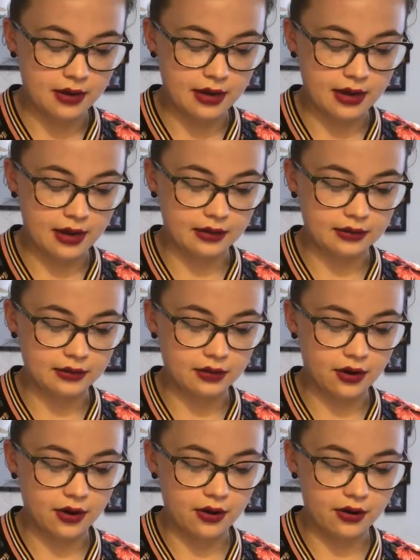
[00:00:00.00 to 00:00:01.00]
and
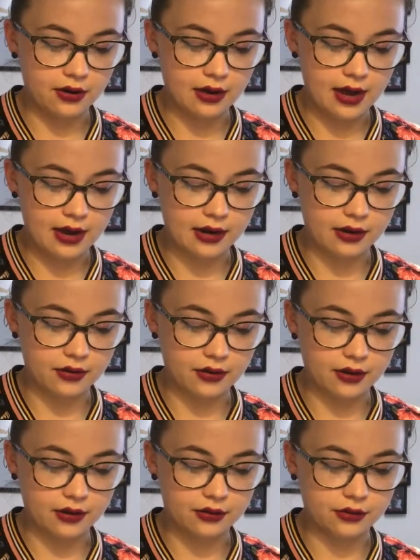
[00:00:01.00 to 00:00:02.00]
start adding your
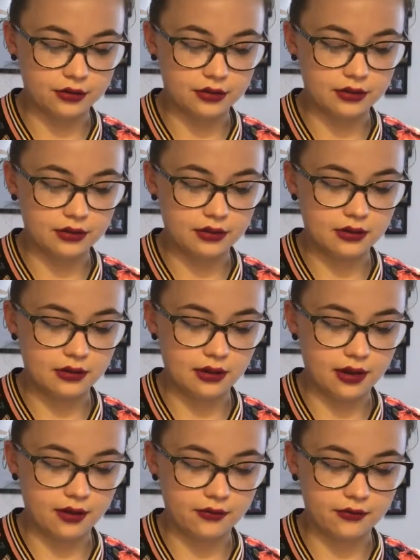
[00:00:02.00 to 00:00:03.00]
other stuff.